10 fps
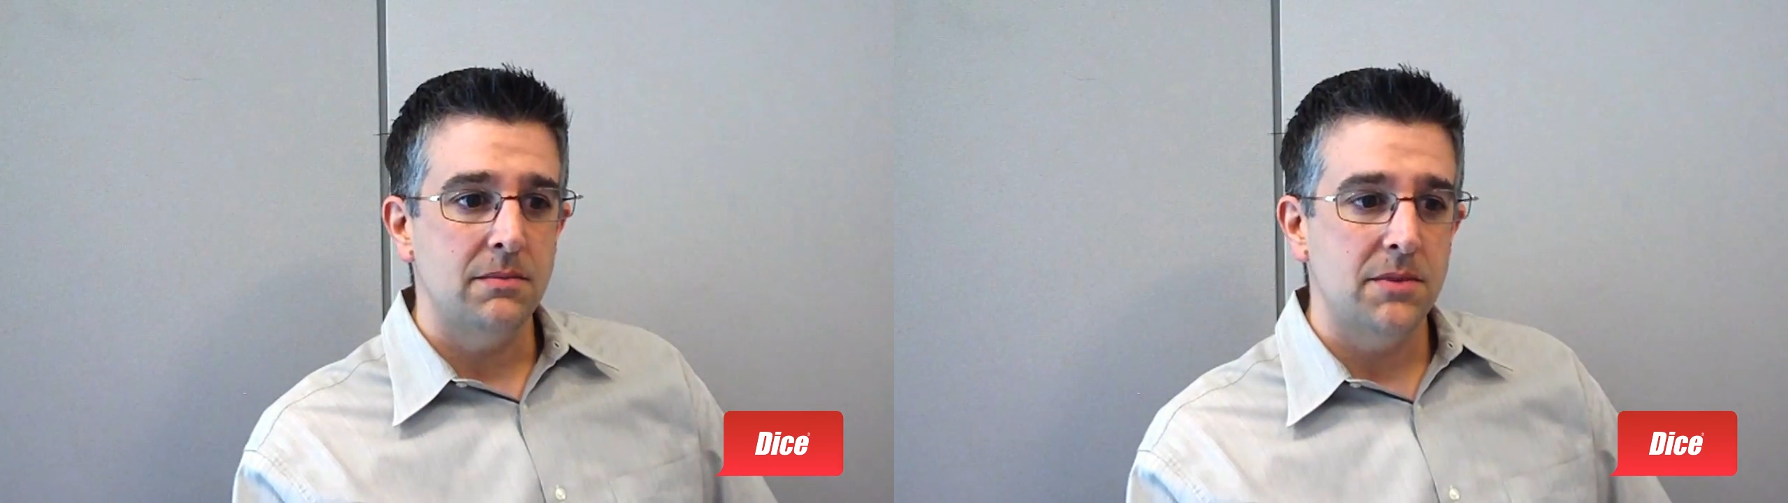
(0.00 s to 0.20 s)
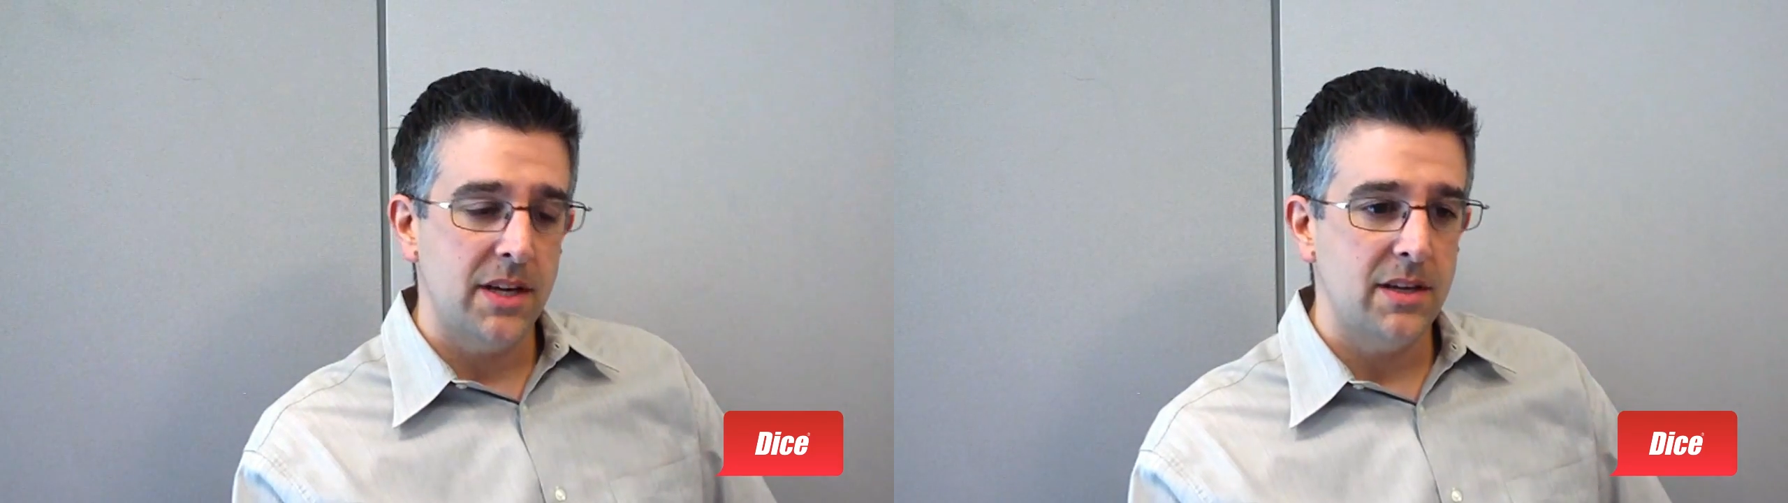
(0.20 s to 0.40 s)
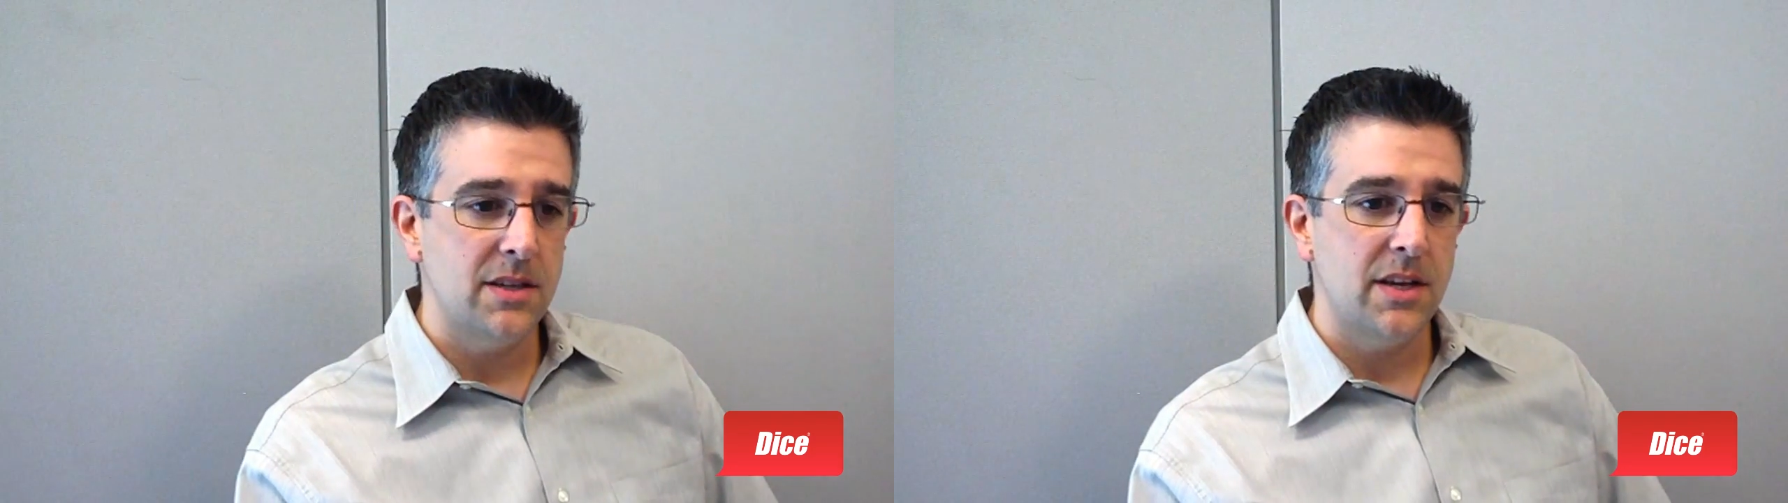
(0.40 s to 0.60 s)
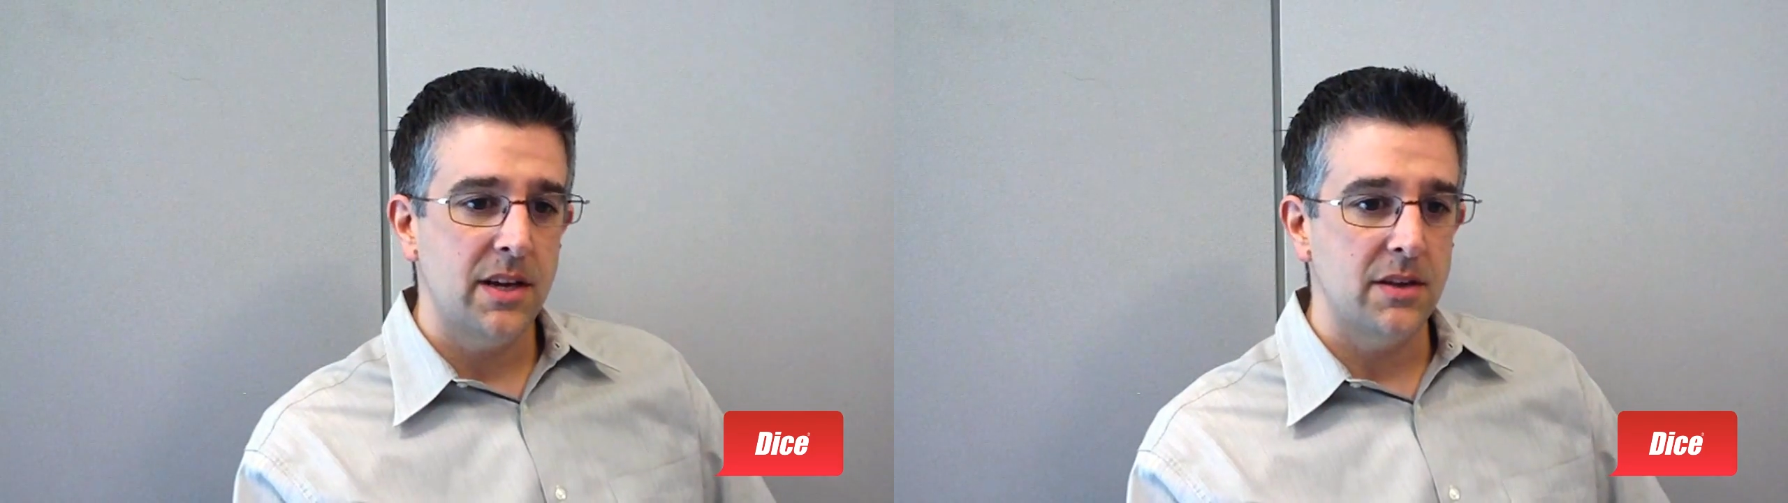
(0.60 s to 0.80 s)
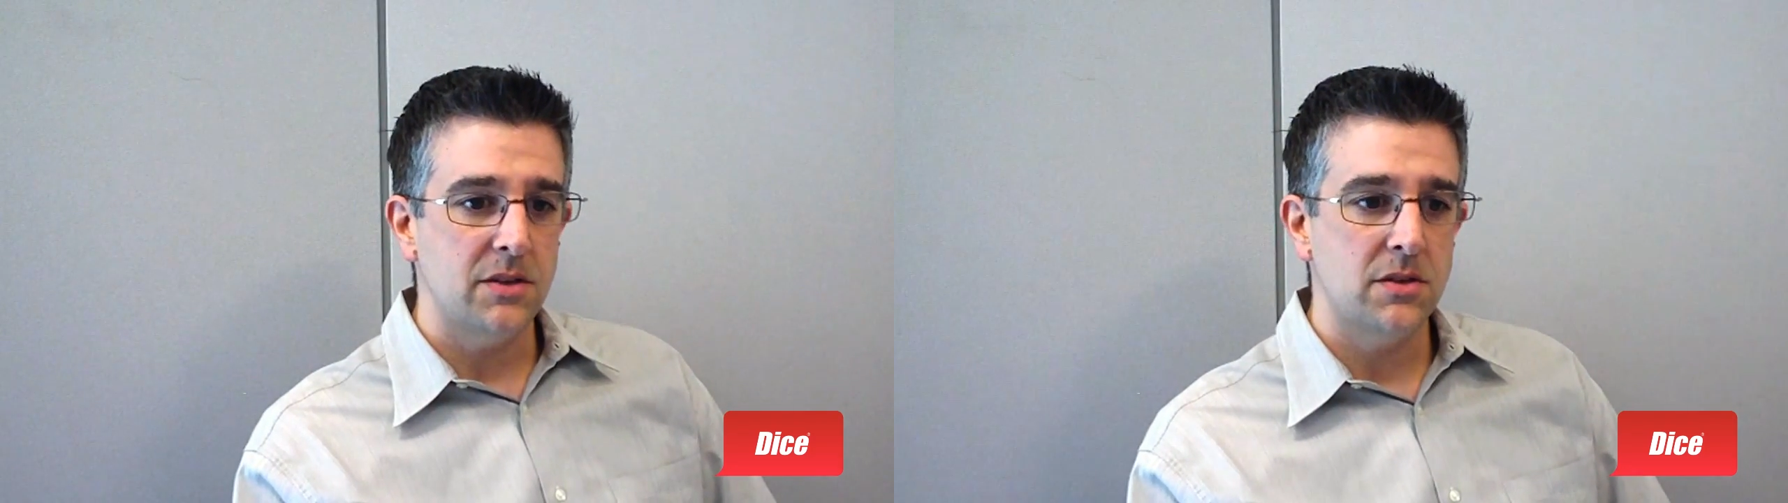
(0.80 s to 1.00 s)
SanDisk,
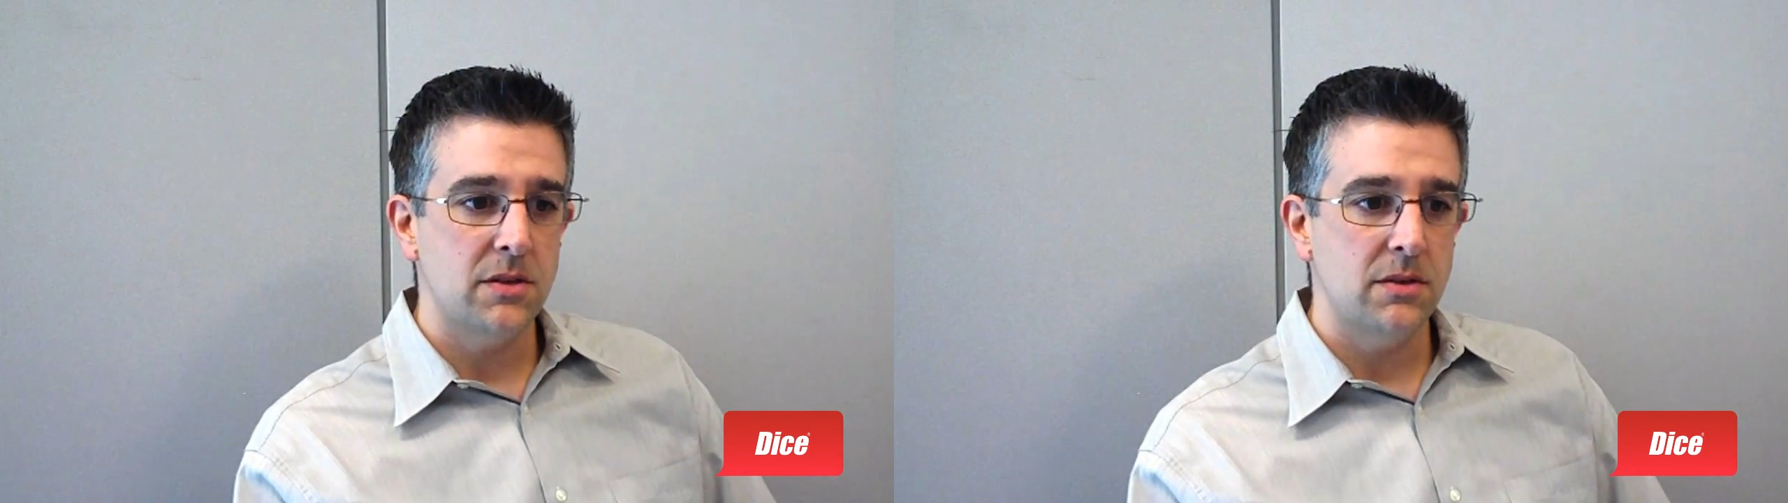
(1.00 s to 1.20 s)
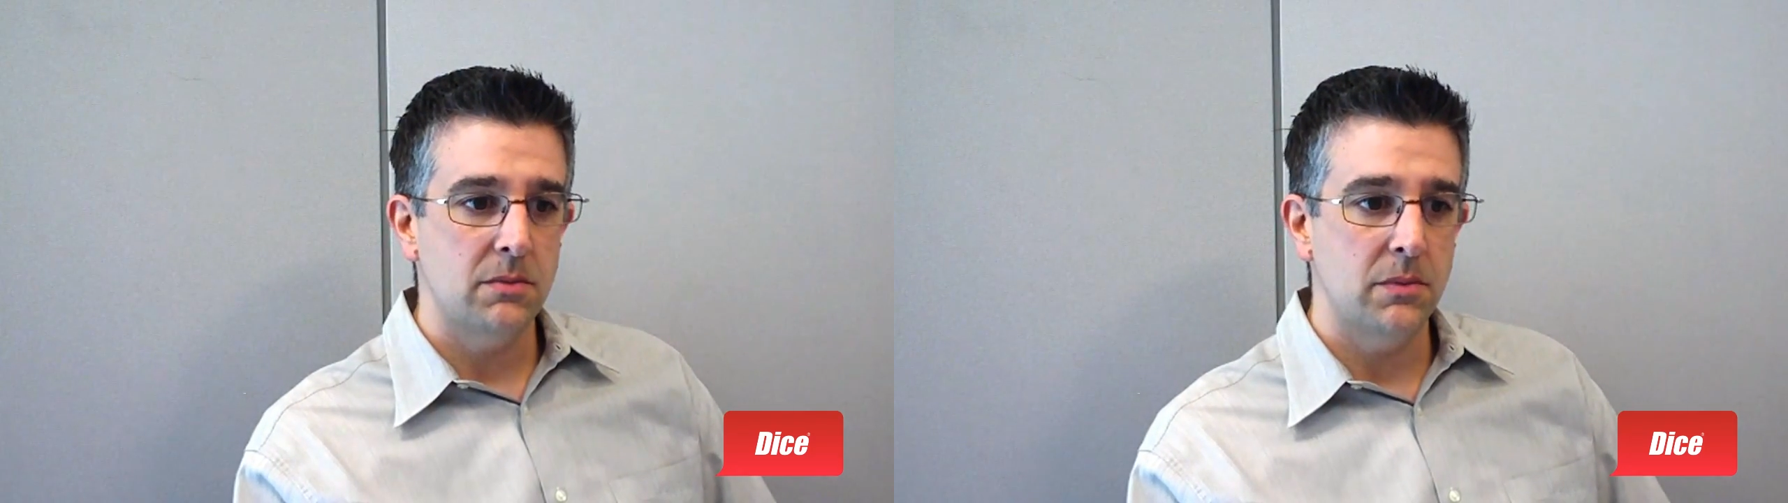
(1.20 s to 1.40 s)
has